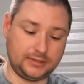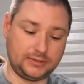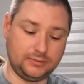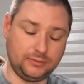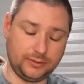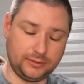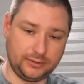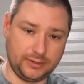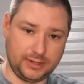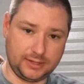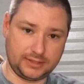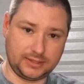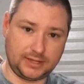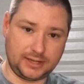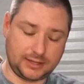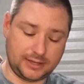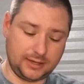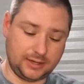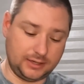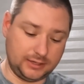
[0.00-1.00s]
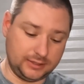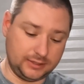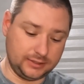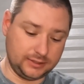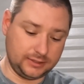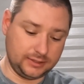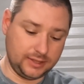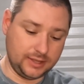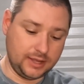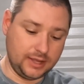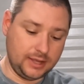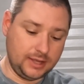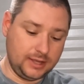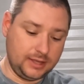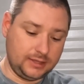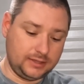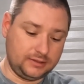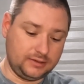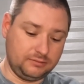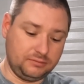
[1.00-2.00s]
That's one reason I carry it.
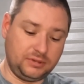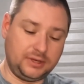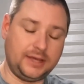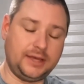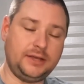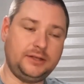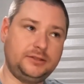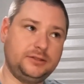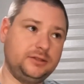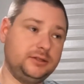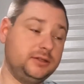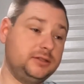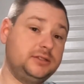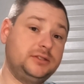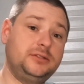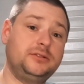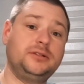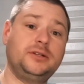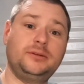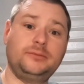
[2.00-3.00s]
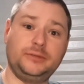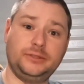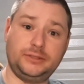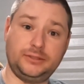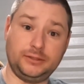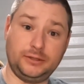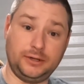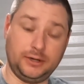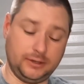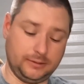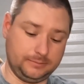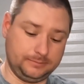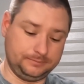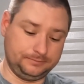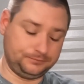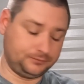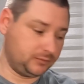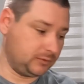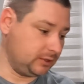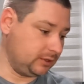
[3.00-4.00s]
The blades are extremely sharp,
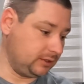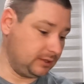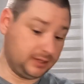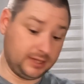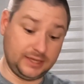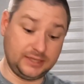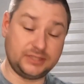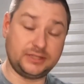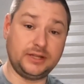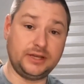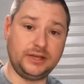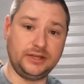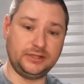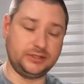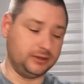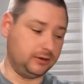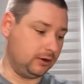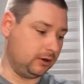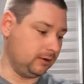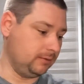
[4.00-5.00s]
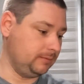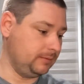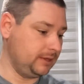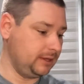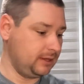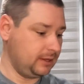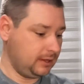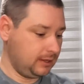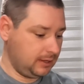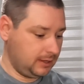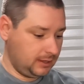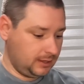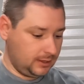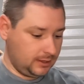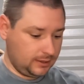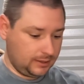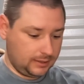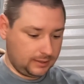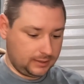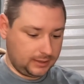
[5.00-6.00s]
and they stay sharp.
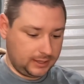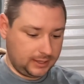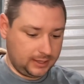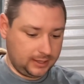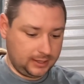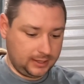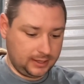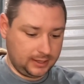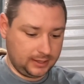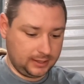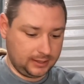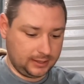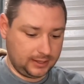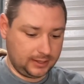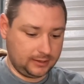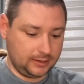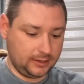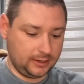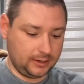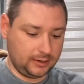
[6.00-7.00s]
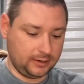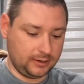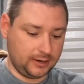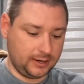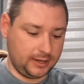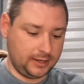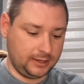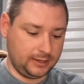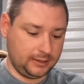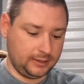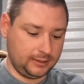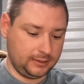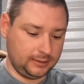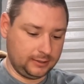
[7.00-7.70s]
They cut great.